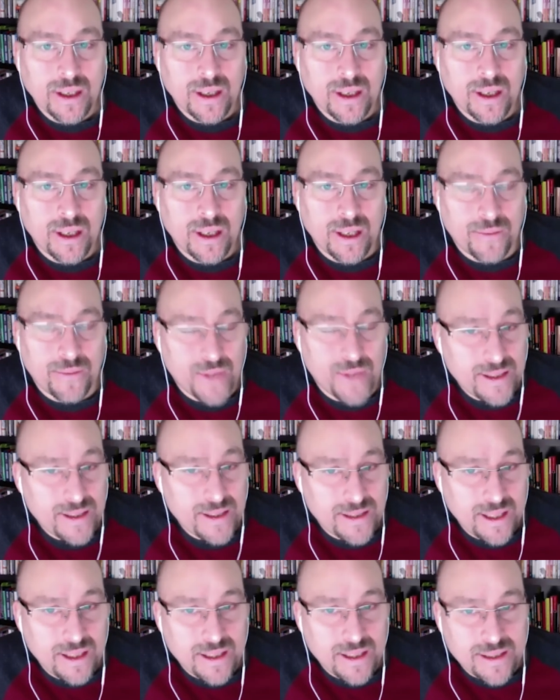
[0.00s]
if they
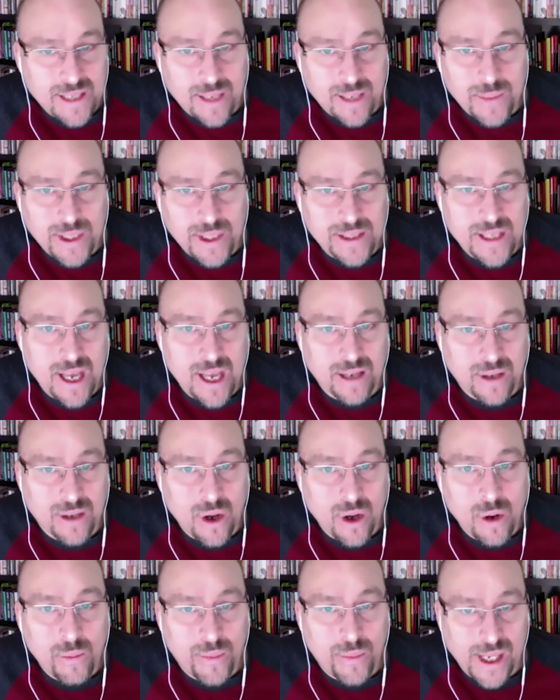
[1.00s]
see the same exact
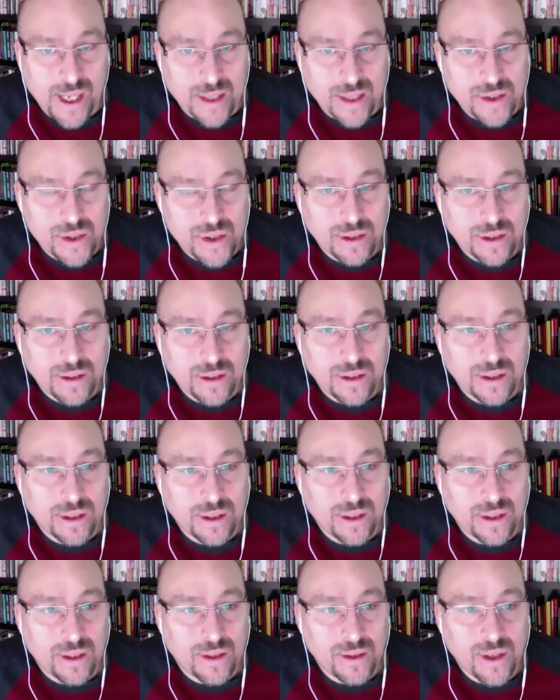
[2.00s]
homepage,
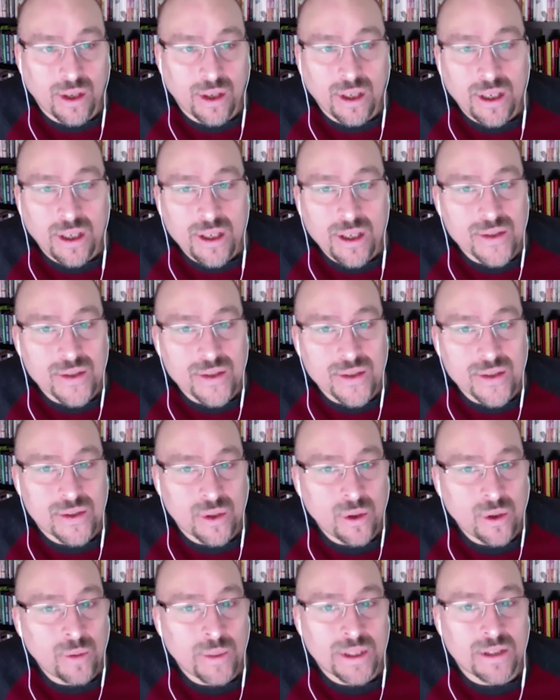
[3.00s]
they're going to
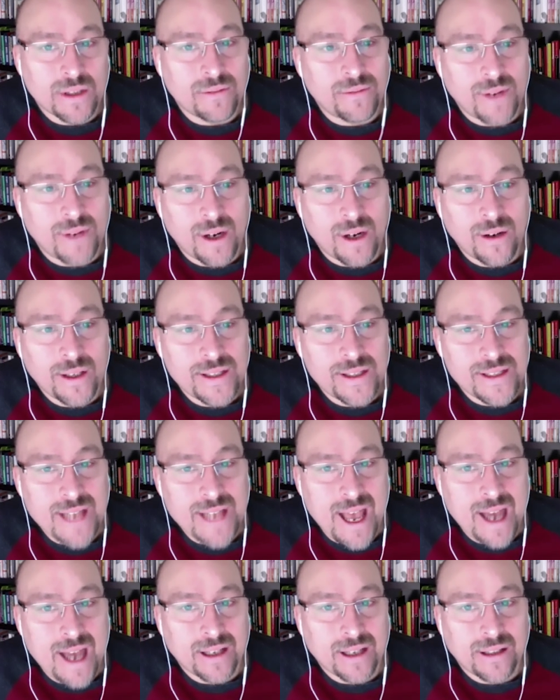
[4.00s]
assume it's a very
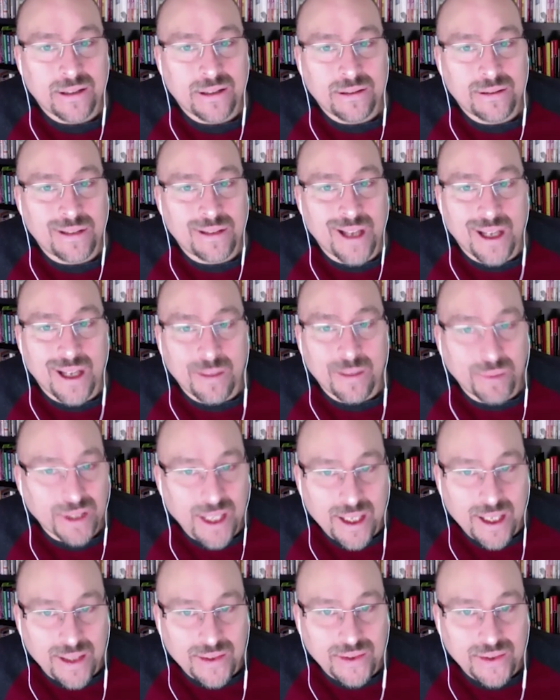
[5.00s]
static, dead
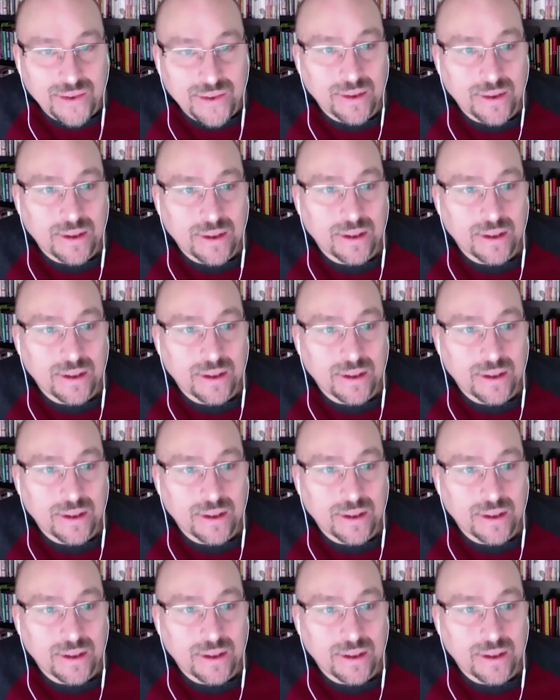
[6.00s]
place.